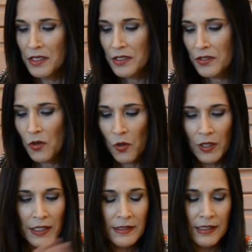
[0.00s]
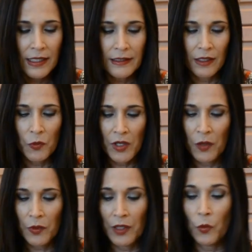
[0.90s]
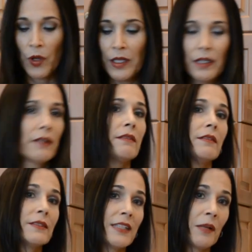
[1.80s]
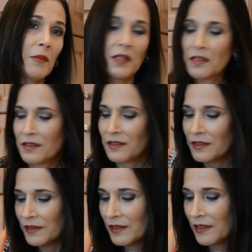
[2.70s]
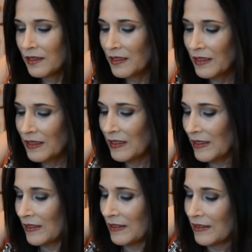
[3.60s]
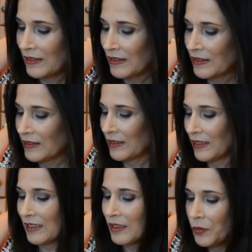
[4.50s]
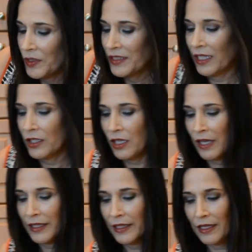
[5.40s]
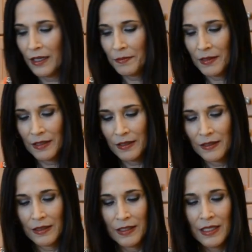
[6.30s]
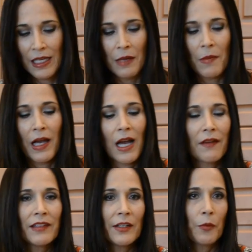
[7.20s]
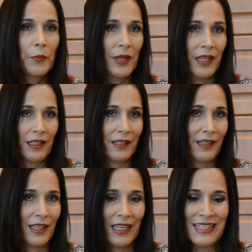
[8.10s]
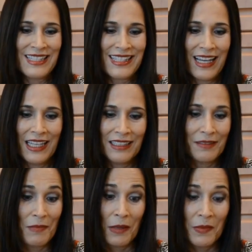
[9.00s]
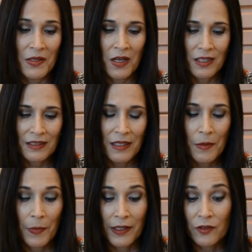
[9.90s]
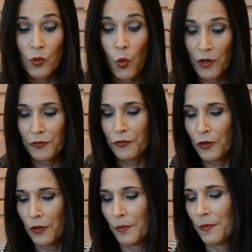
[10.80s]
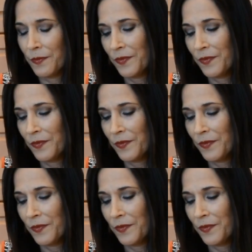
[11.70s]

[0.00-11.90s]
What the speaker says: So let's say that we already waited 10 minutes. We start cutting it up. We might have a little pink inside, maybe not, but it's quite firm